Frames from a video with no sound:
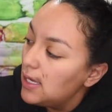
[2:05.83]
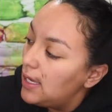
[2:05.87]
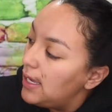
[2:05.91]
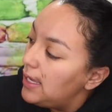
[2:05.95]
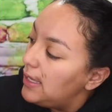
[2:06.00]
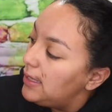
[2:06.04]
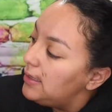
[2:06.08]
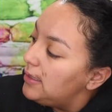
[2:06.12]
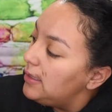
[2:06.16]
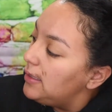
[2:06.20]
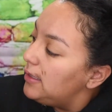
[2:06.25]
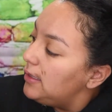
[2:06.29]

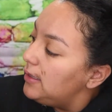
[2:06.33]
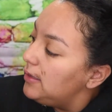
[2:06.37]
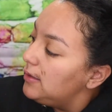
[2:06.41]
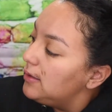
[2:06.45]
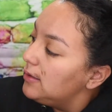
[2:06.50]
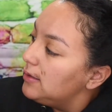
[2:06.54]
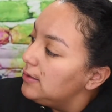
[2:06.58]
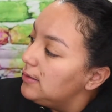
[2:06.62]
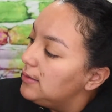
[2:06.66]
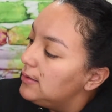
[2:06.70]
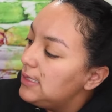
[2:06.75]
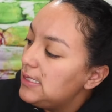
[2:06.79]
And
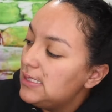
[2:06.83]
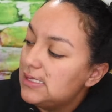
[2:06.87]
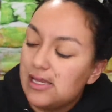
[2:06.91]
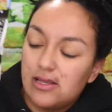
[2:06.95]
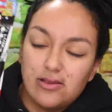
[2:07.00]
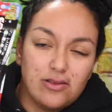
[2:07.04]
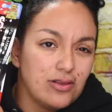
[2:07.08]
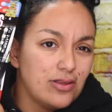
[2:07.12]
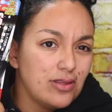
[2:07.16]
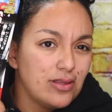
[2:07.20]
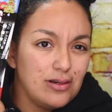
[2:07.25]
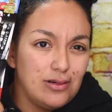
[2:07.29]
then these
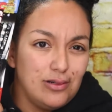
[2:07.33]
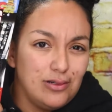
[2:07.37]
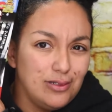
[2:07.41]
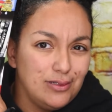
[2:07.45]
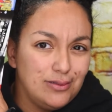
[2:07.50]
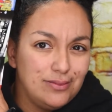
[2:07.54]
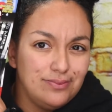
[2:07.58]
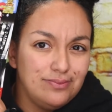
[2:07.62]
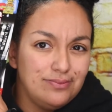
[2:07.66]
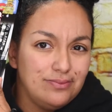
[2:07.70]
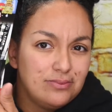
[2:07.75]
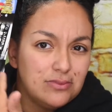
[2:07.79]
other
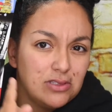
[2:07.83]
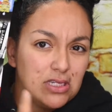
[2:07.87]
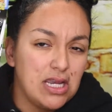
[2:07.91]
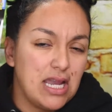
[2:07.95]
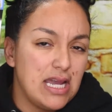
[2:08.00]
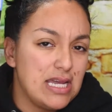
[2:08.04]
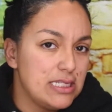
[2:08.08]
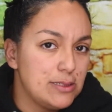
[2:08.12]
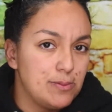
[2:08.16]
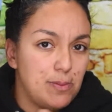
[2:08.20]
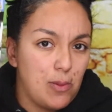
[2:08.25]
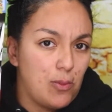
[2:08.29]
little
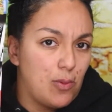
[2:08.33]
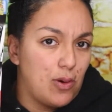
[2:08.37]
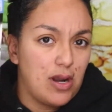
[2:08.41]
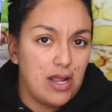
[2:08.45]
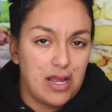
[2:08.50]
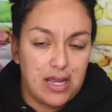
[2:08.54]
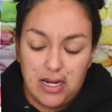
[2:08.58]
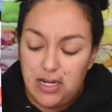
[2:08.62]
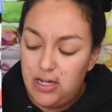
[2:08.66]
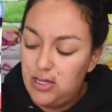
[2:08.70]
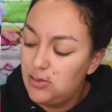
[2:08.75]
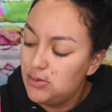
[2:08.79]
cuts, but we're
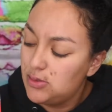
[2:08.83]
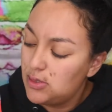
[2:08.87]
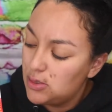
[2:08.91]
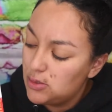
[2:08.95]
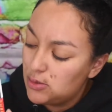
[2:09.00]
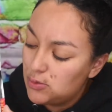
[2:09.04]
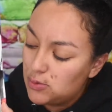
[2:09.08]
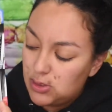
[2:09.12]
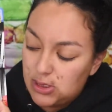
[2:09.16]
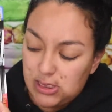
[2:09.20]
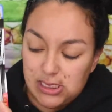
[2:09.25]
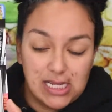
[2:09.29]
not going to use
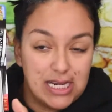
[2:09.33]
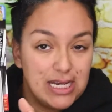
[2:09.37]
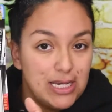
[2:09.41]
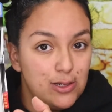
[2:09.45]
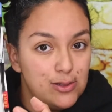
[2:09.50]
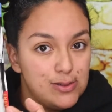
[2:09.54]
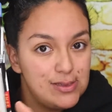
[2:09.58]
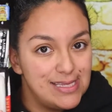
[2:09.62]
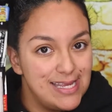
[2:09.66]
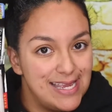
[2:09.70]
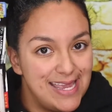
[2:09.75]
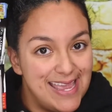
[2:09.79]
those. We're just going to
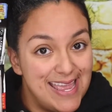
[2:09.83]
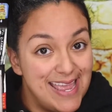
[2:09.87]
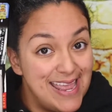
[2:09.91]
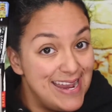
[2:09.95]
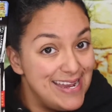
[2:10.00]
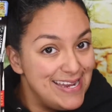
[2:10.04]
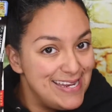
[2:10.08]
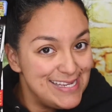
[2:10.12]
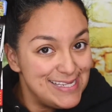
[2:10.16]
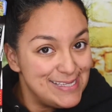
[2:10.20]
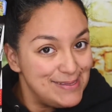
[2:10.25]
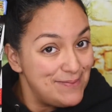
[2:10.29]
use
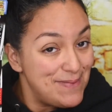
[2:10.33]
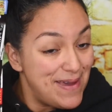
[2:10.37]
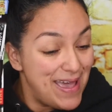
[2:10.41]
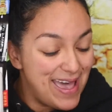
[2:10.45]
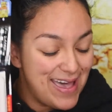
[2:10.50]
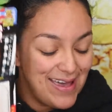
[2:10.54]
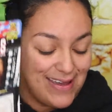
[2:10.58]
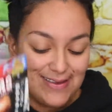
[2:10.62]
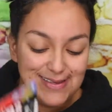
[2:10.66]
this smiles.